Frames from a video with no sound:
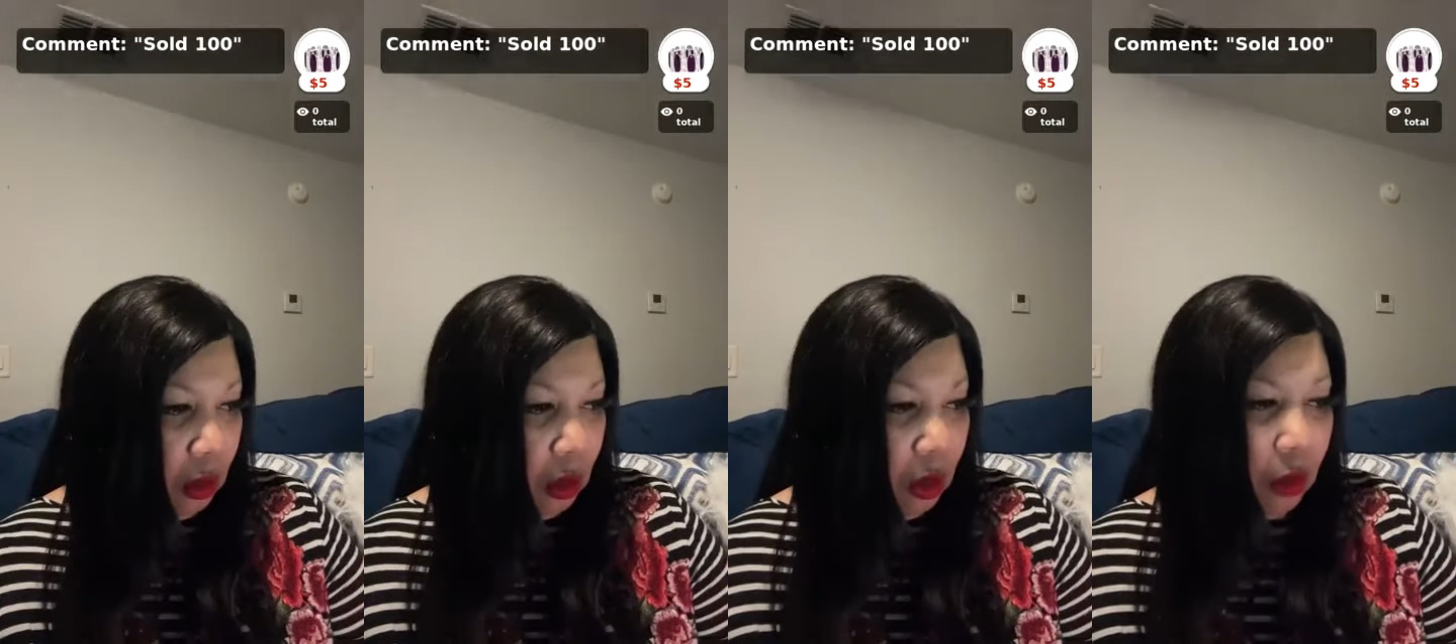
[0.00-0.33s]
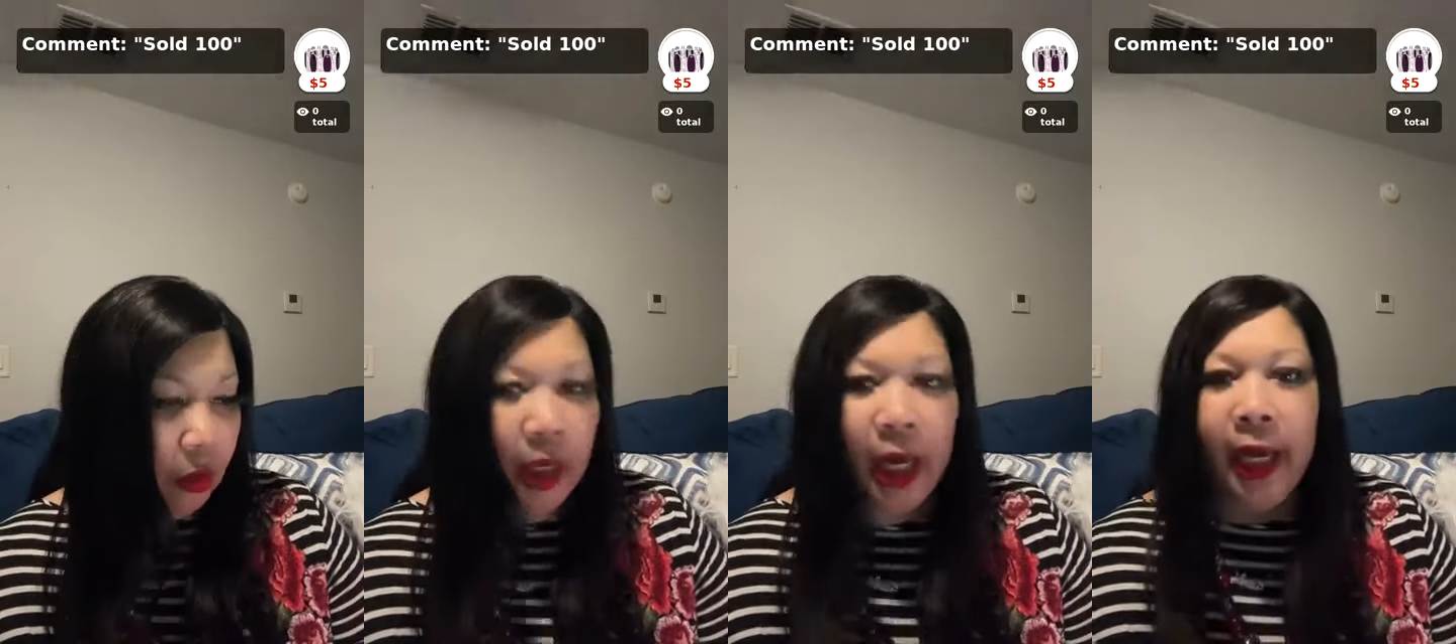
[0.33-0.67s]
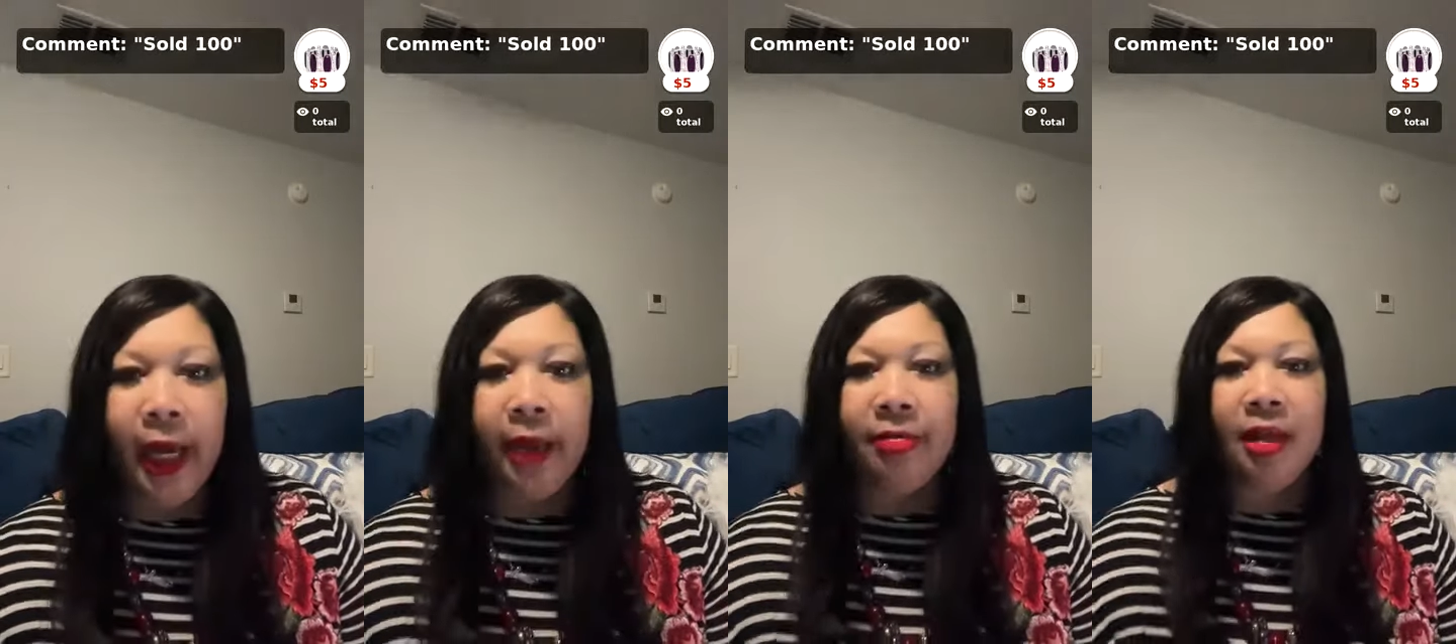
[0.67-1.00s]

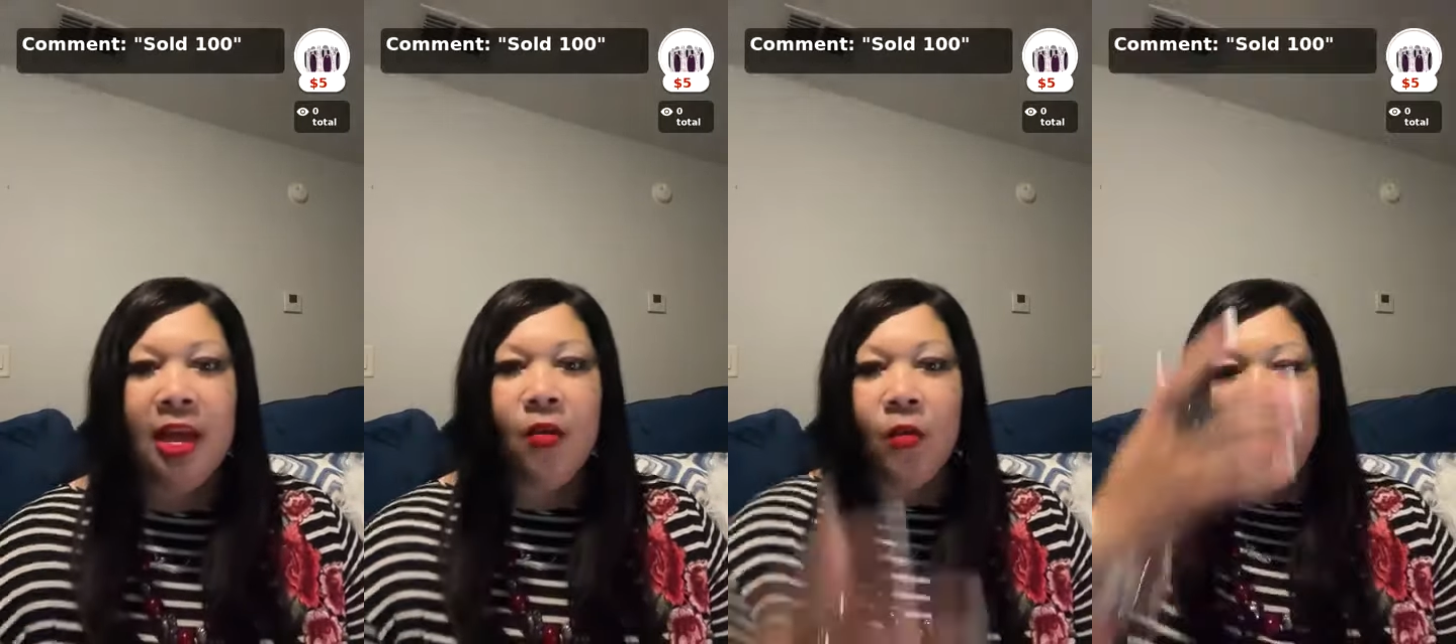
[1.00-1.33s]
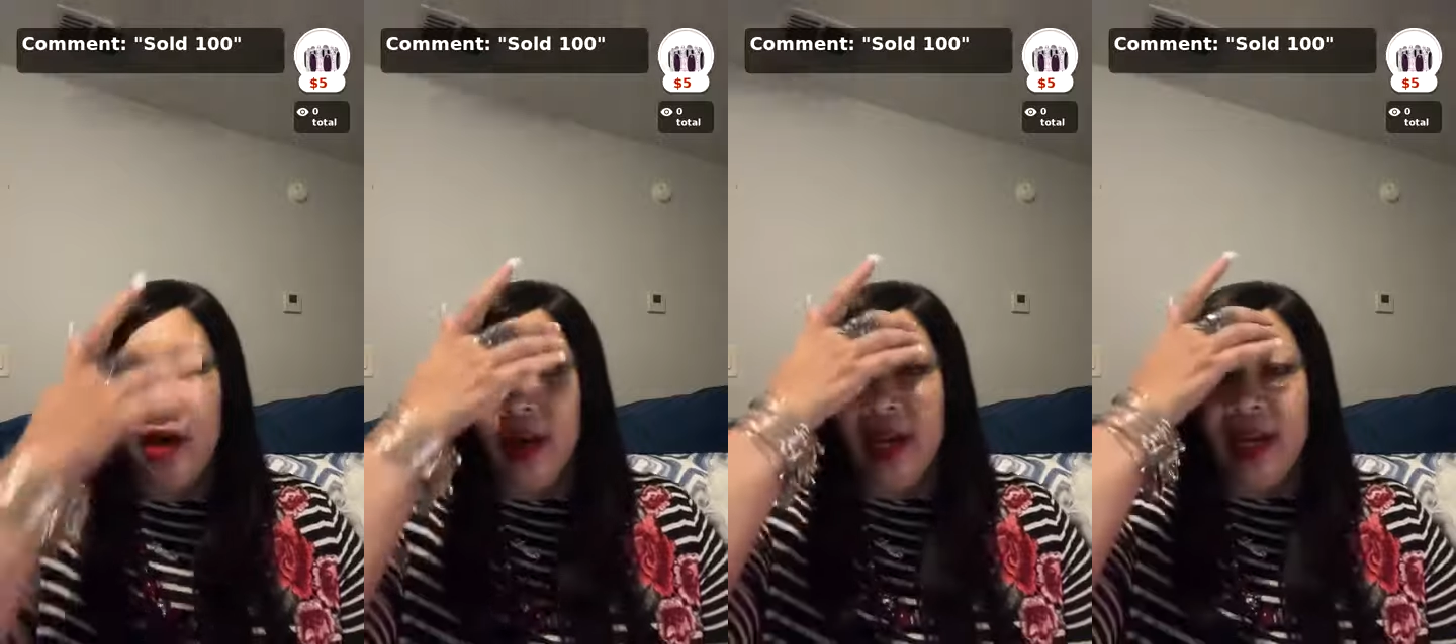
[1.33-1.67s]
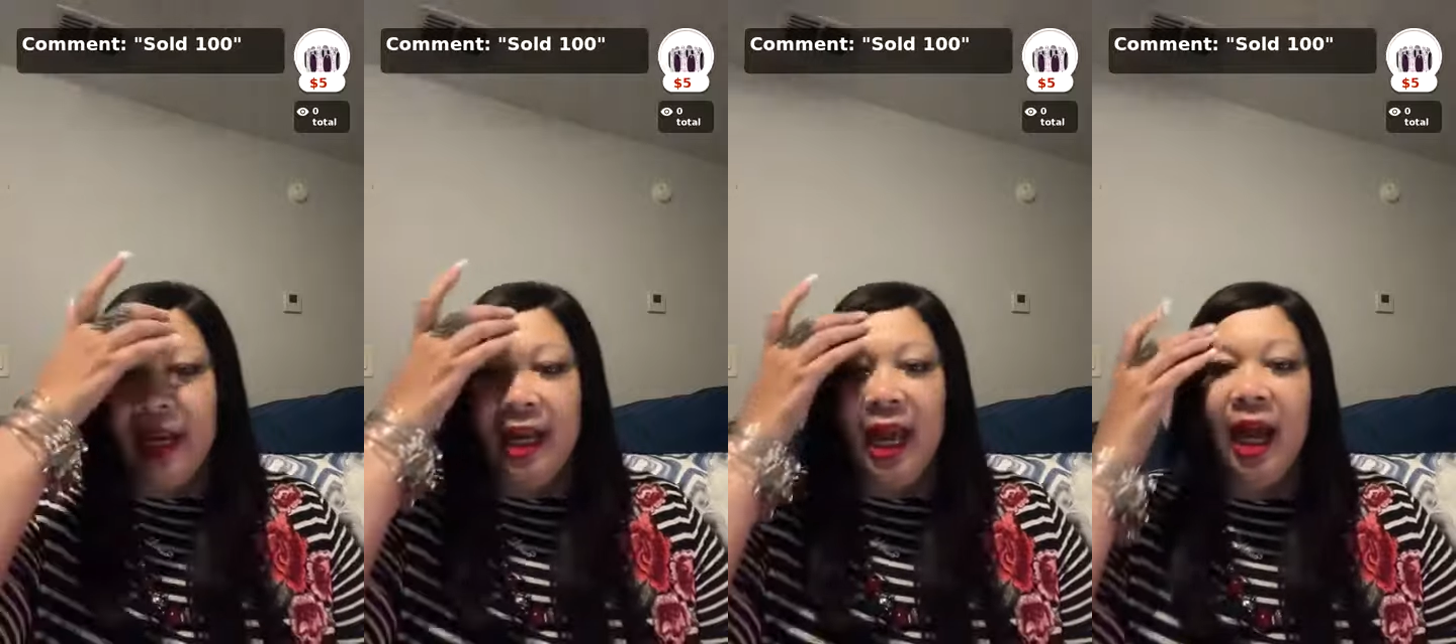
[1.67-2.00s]
Okay, I think we are
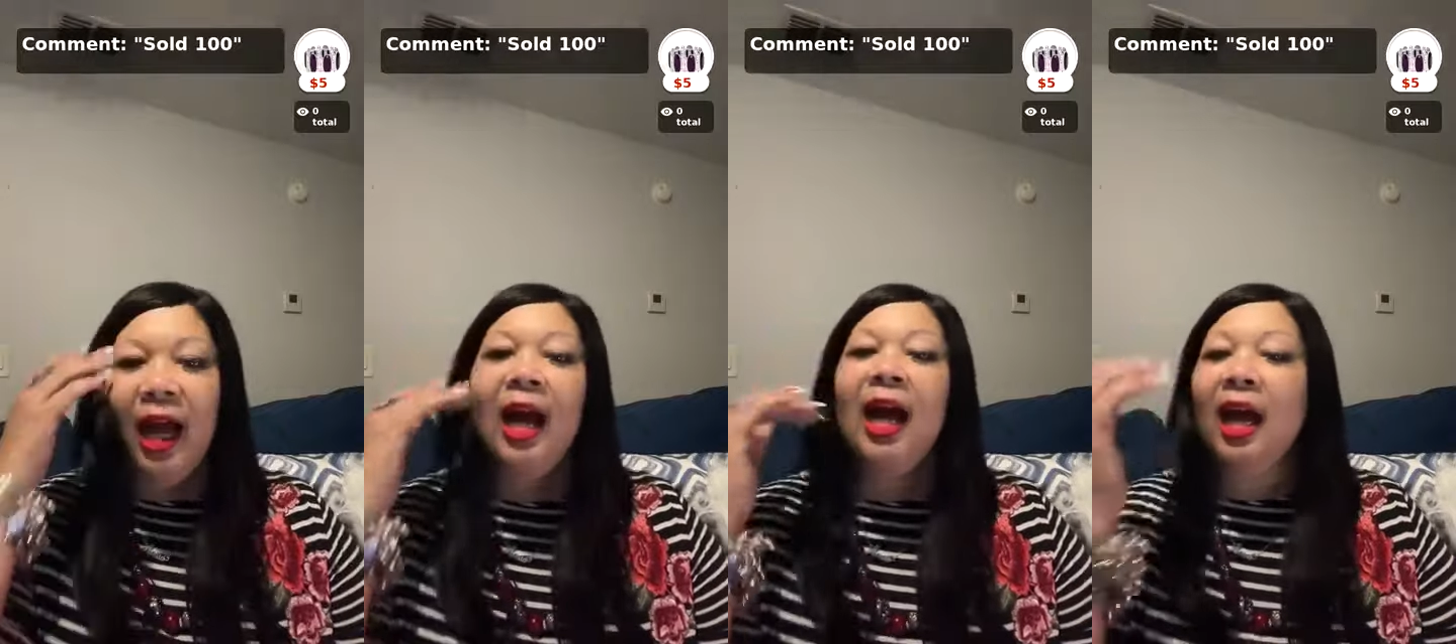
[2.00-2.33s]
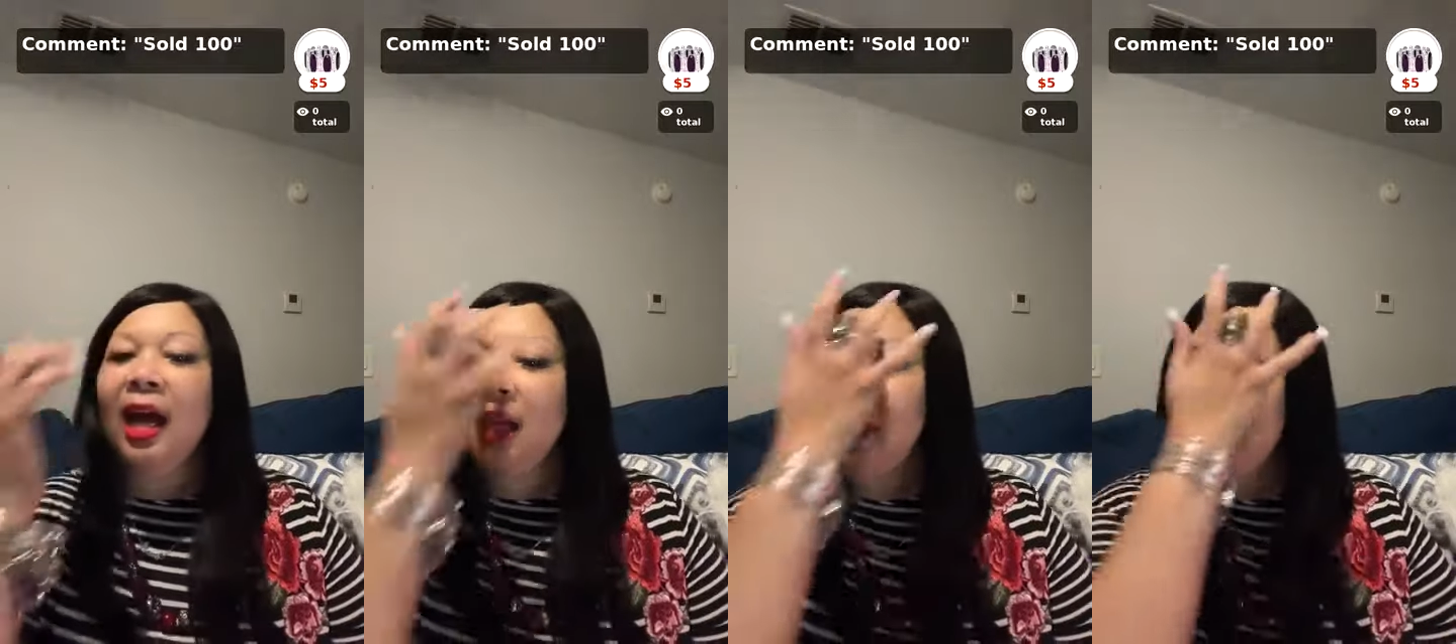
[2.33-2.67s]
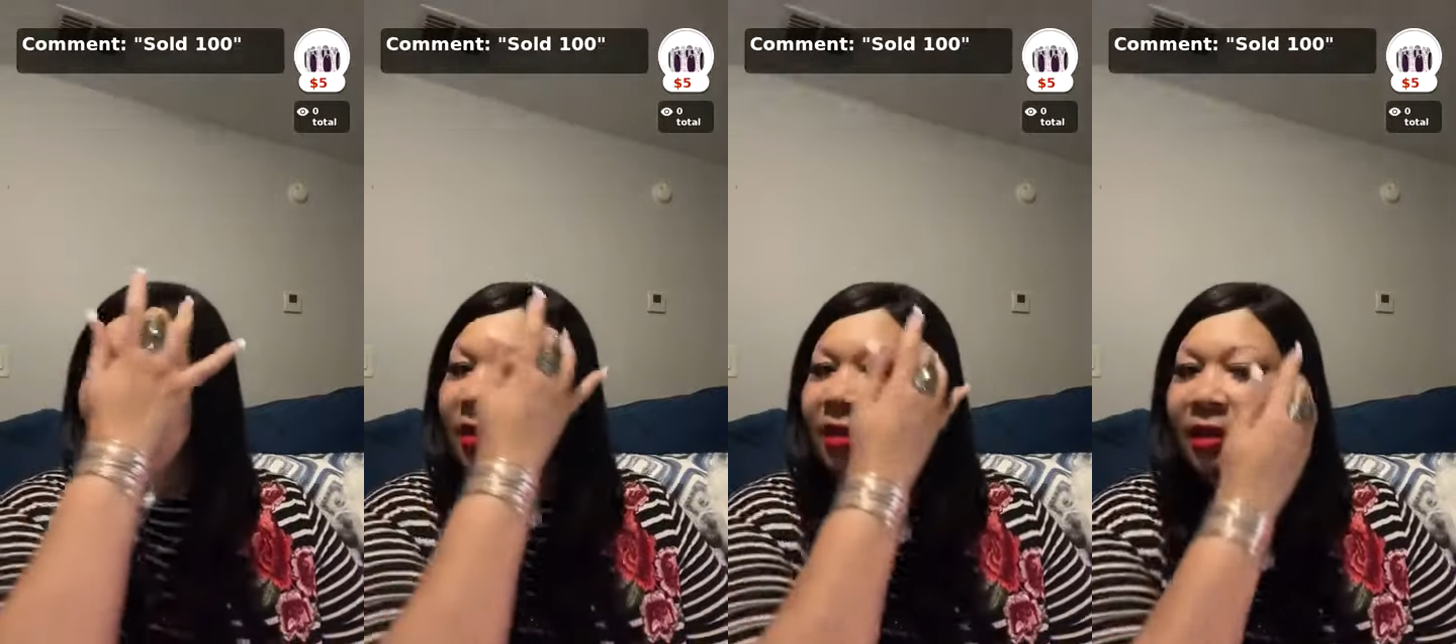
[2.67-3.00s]
live.